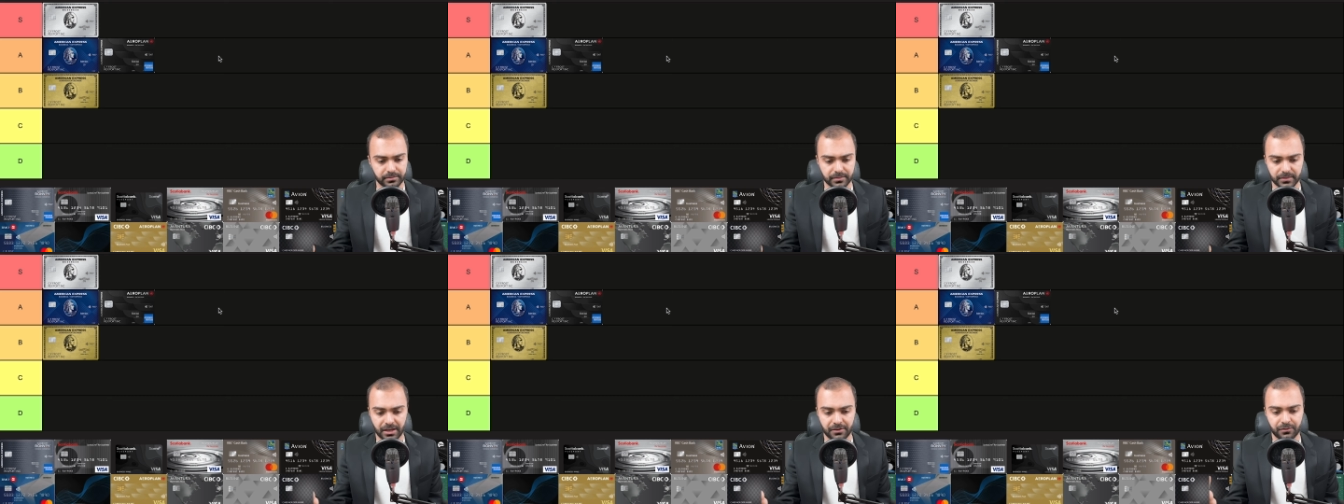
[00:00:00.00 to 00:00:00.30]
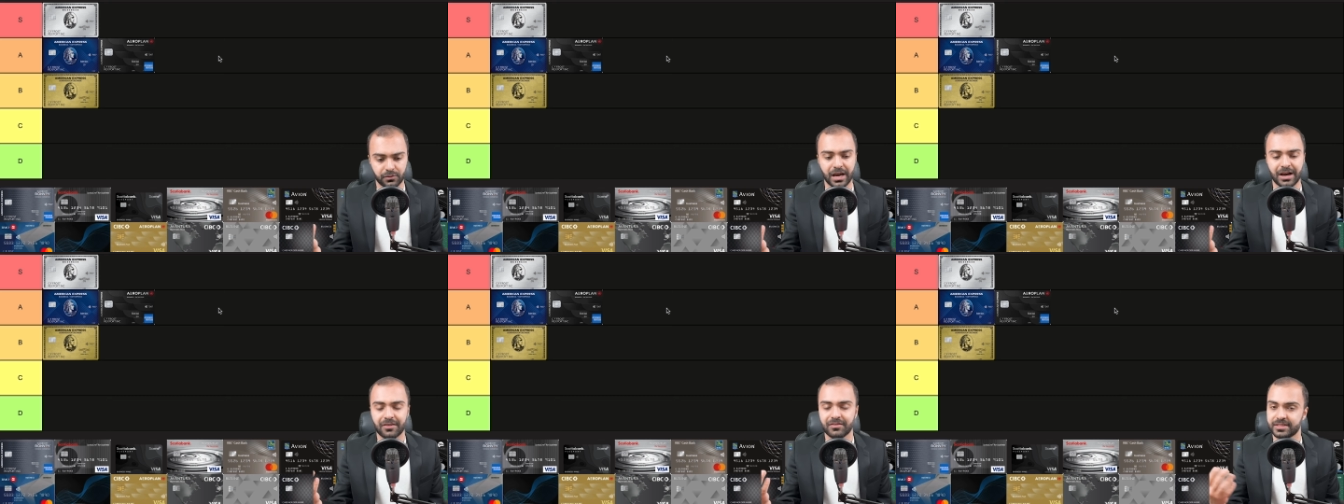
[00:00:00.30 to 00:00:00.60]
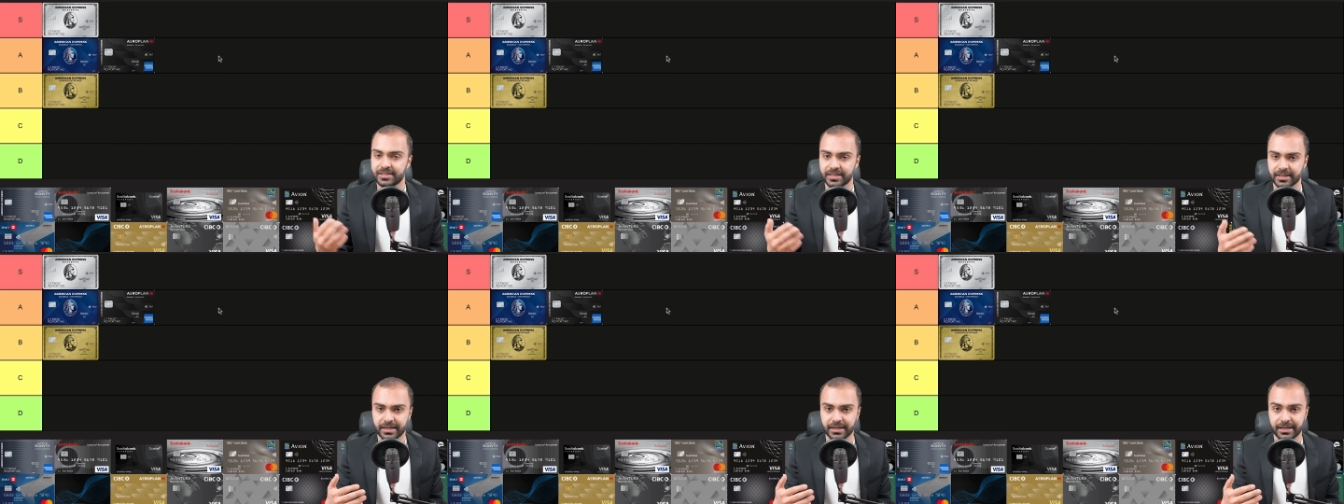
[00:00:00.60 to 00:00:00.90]
if you have a
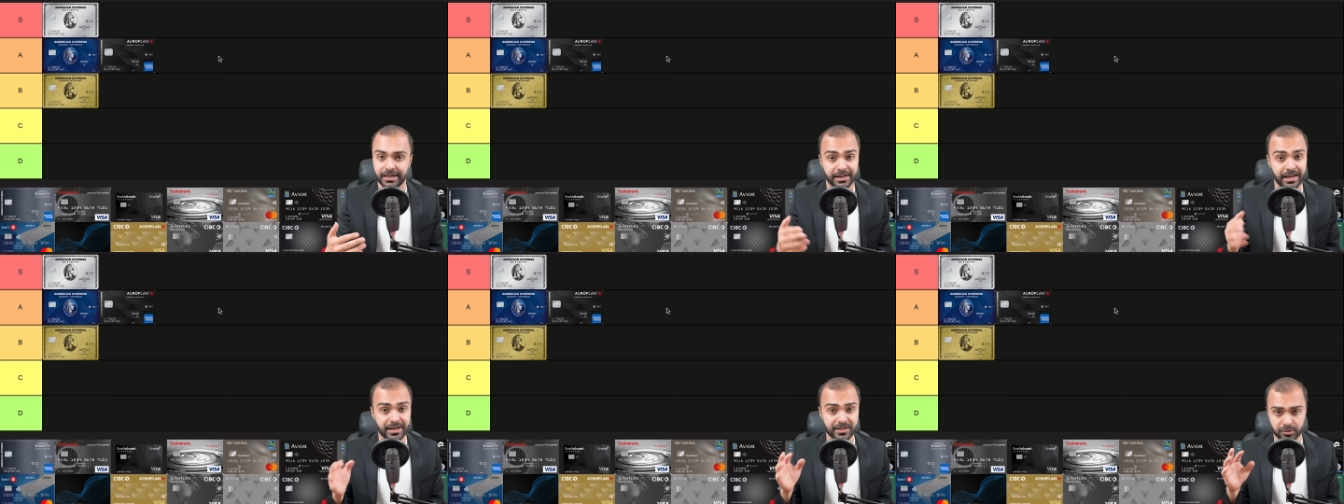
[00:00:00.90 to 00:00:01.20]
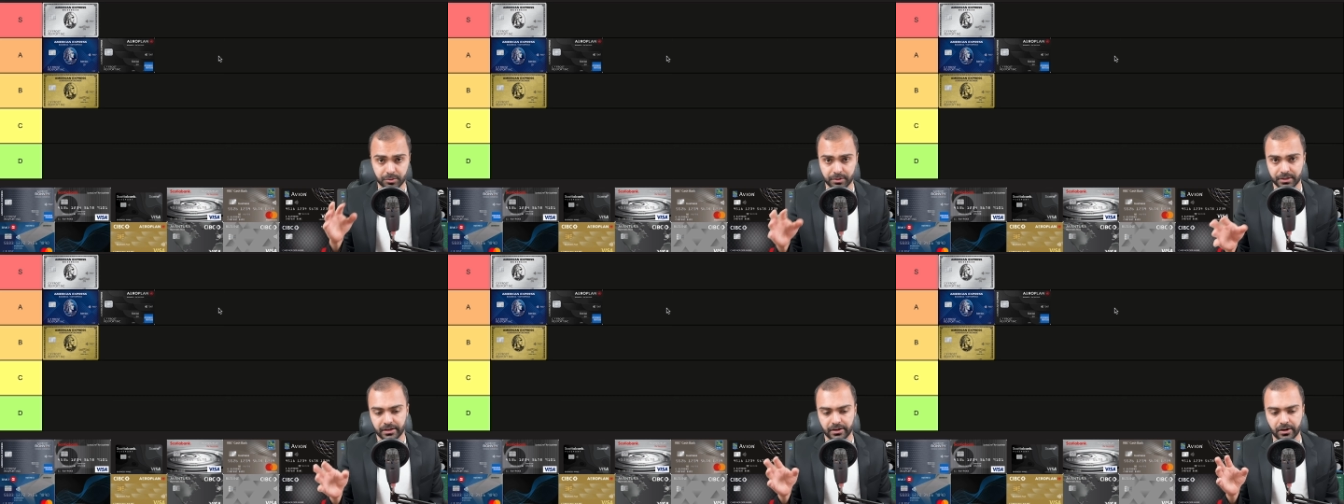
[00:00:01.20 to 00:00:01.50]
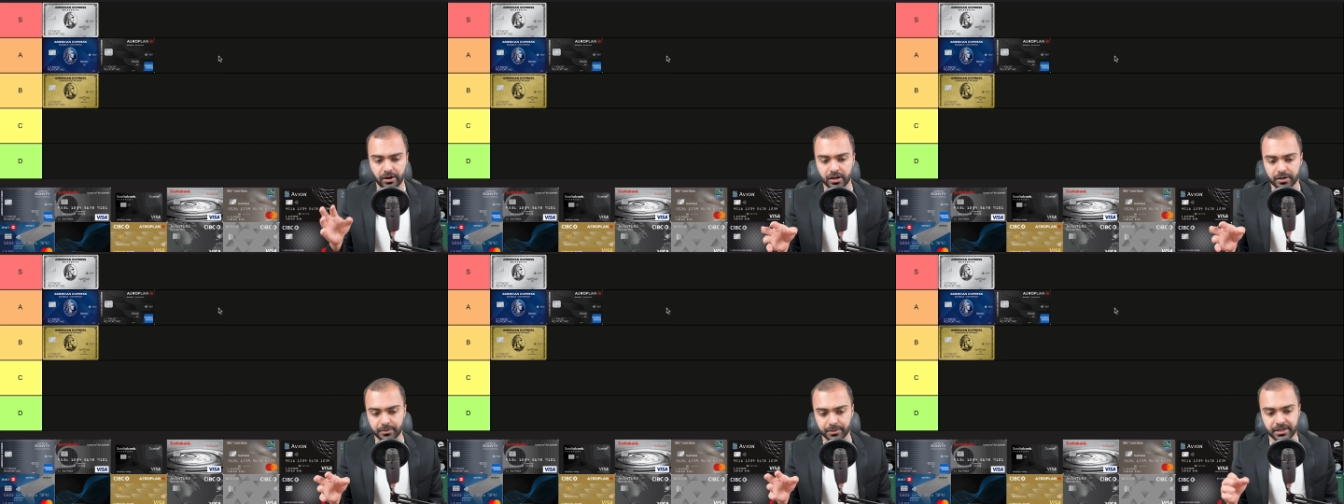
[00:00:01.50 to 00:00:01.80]
ticket, and it has to be an
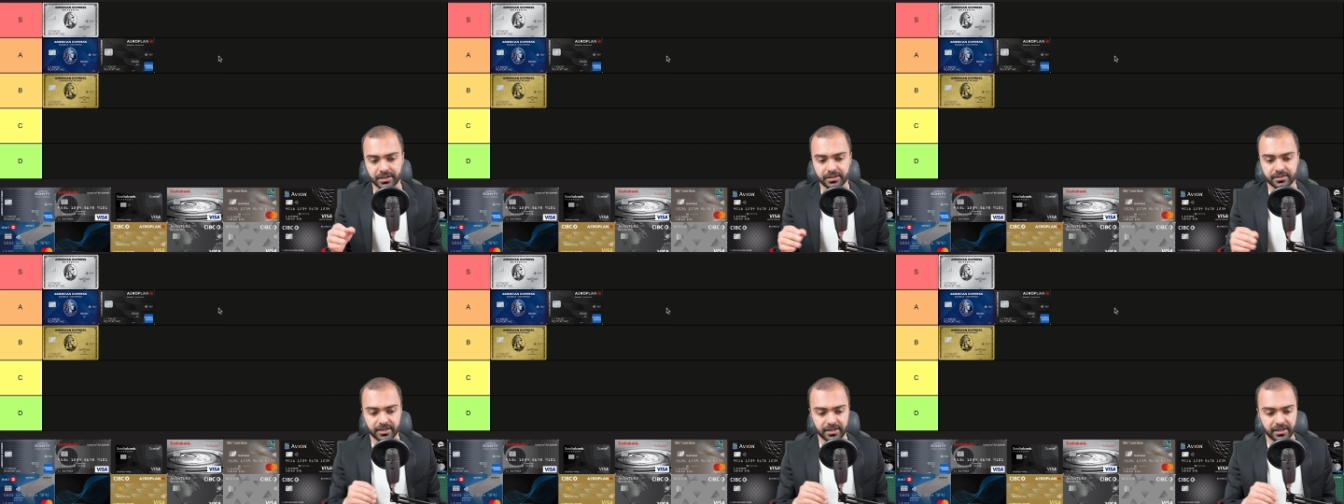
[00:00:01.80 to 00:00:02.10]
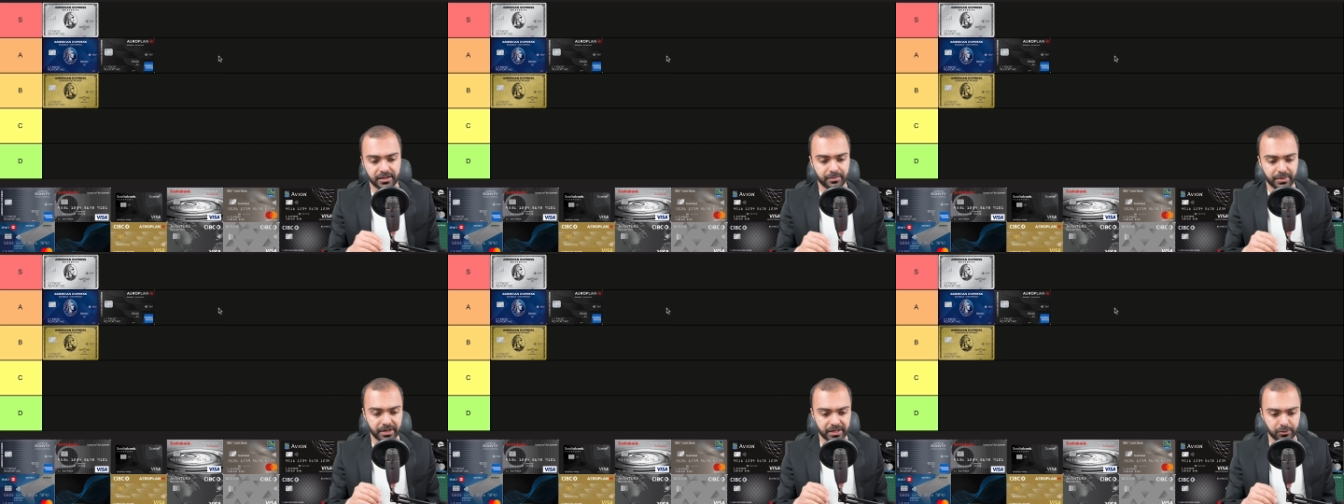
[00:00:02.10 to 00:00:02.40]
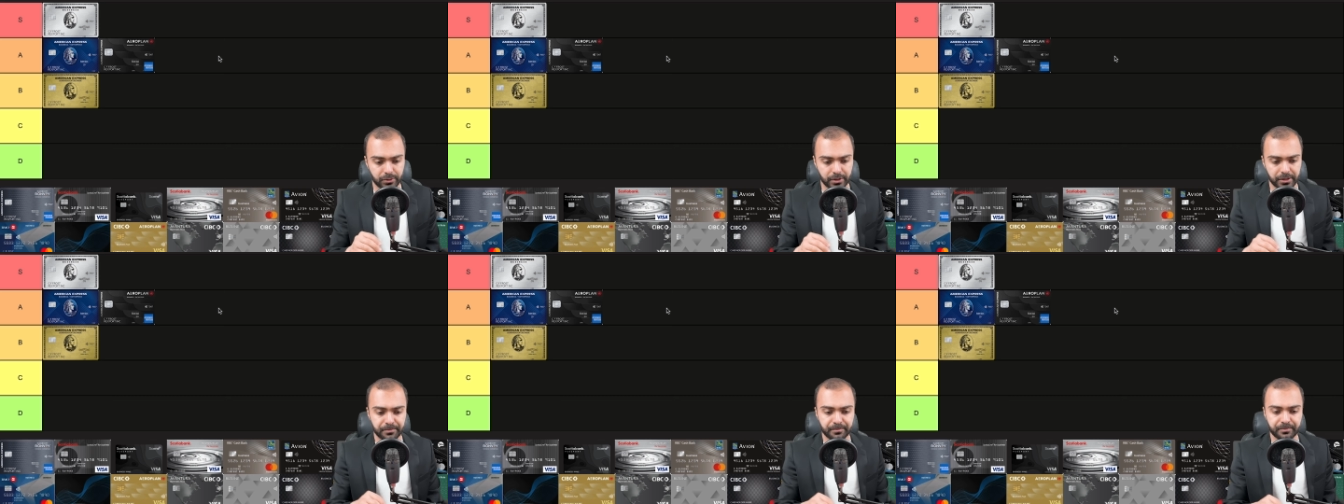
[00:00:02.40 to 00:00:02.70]
economy ticket, by the
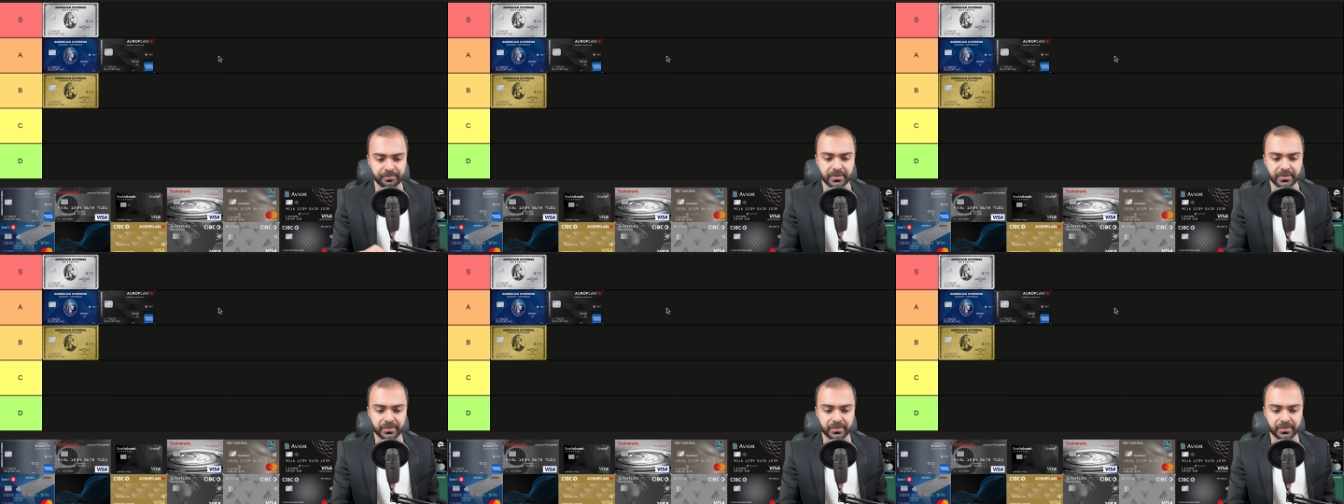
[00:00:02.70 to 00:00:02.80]
way.